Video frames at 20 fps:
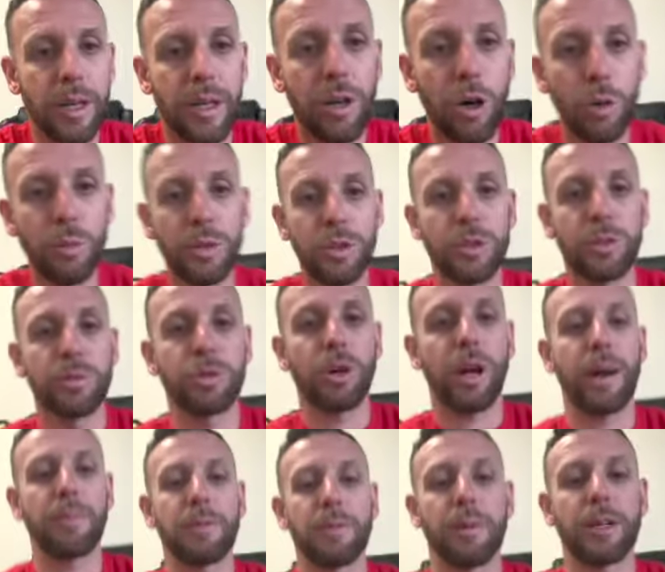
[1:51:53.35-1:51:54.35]
Hope you
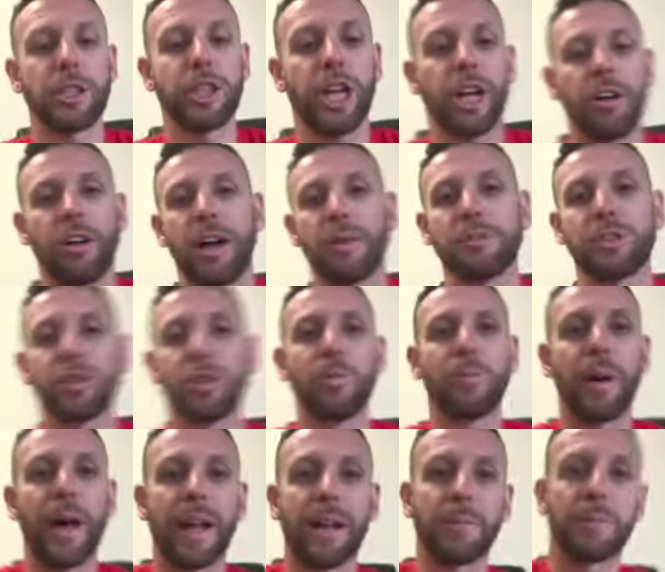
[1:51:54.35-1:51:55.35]
subscribed to my channel. I'm so
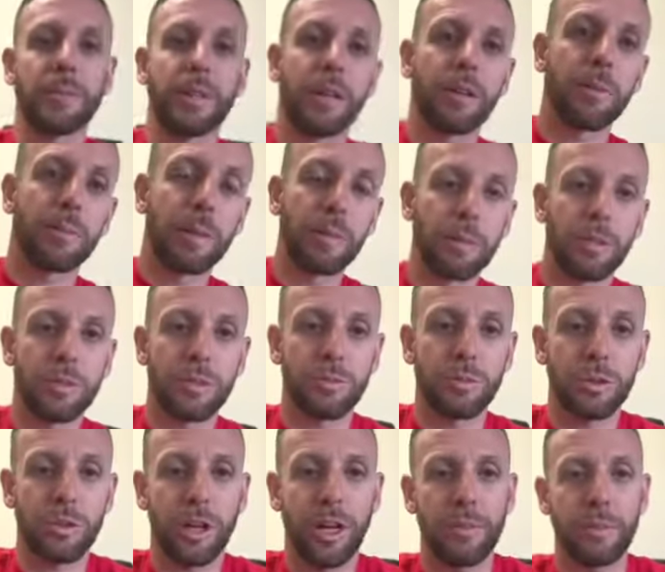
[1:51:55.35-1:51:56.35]
bad at telling people to
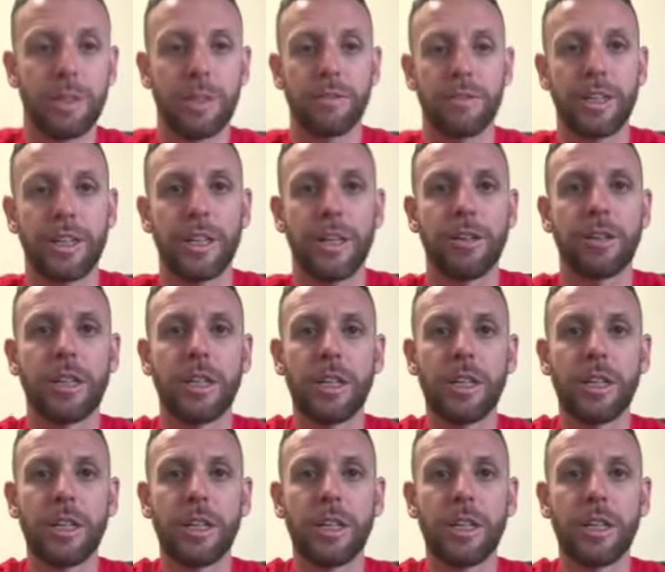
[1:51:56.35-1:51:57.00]
subscribe in the video.